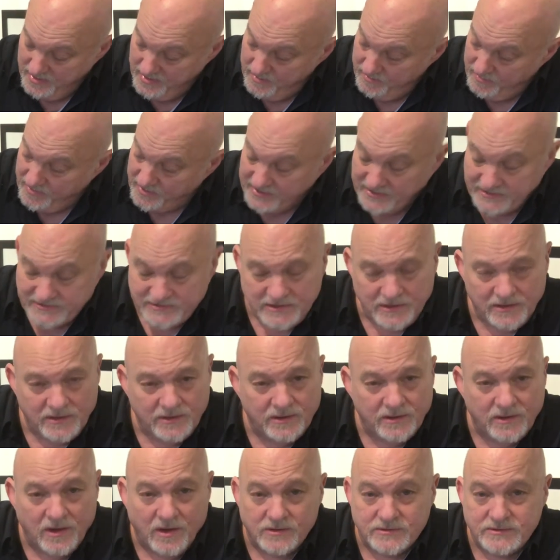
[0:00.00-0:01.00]
But there's
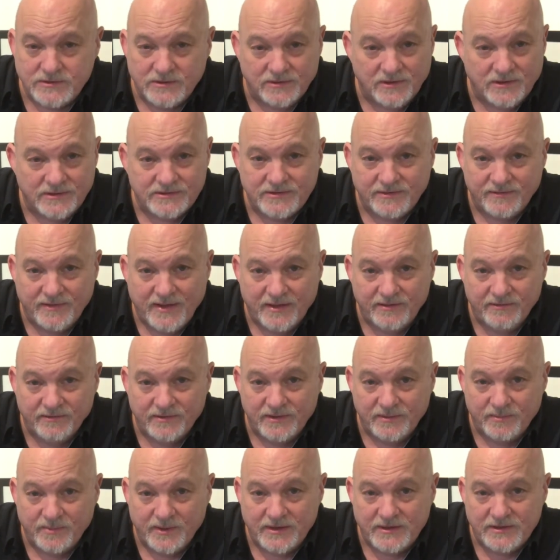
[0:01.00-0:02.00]
lots and lots of heather in
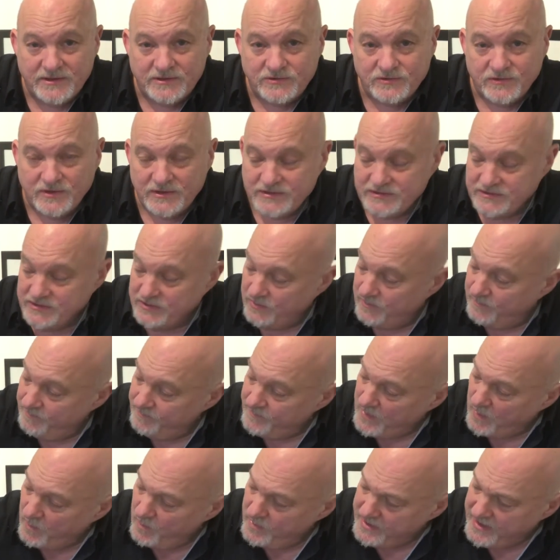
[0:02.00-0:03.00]
the Peak District too.
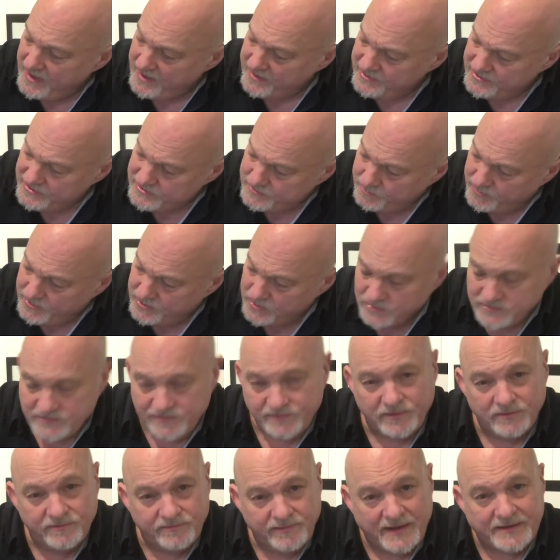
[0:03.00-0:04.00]
And we get these
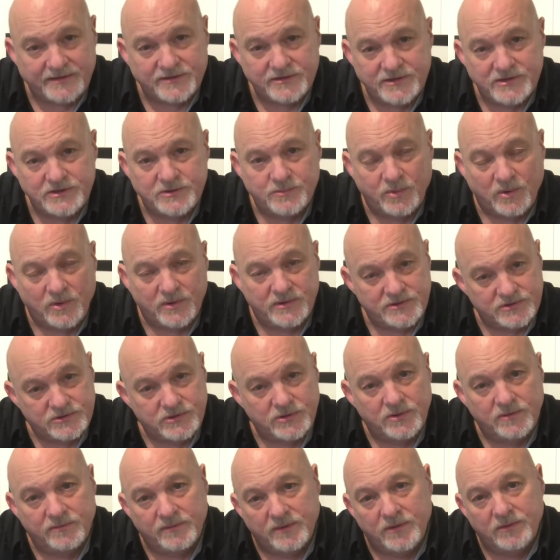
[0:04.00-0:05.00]
beautiful vantage points
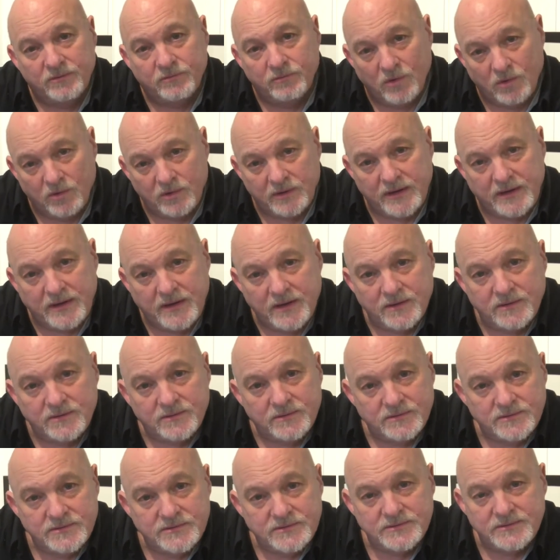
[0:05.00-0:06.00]
over rolling
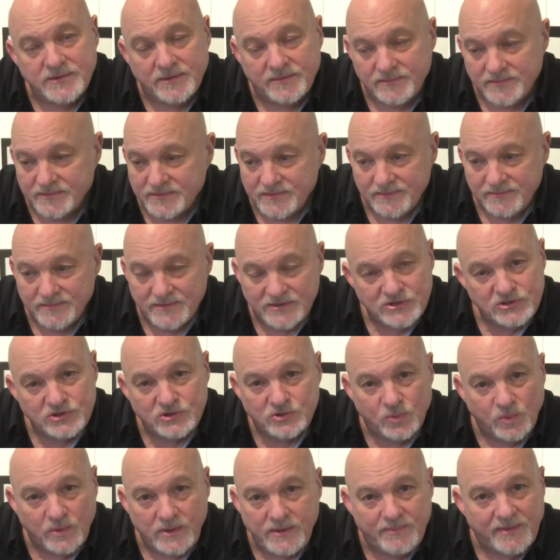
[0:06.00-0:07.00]
hills and
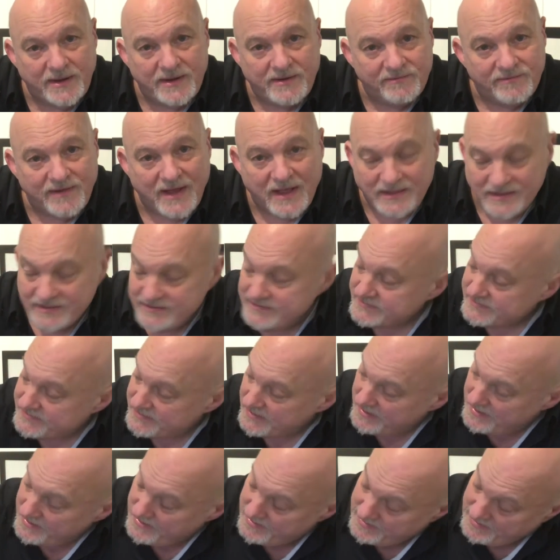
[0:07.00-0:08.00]
sweeping valleys.
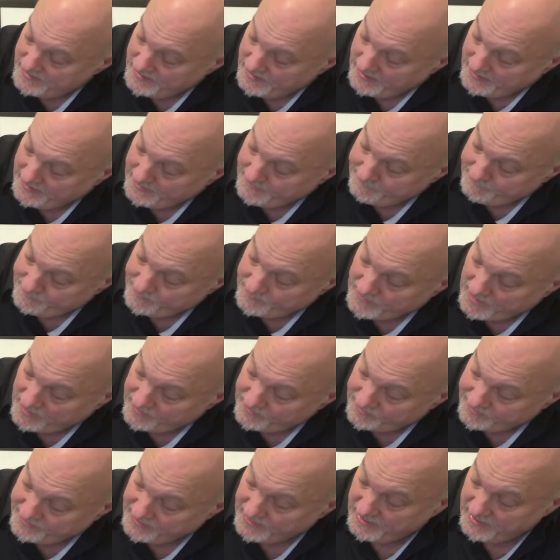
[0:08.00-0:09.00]
And
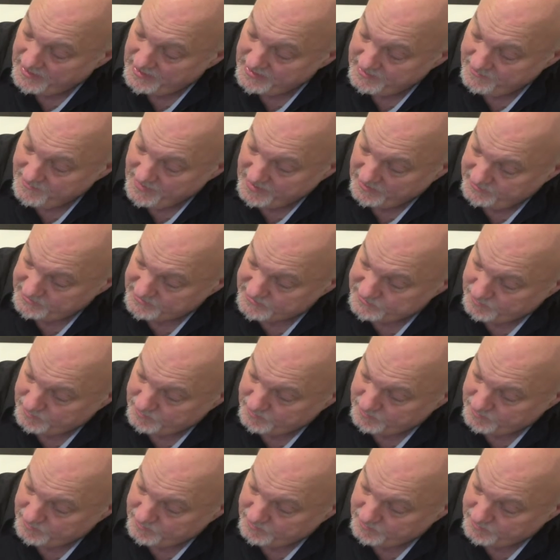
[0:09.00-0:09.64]
the thing I like about this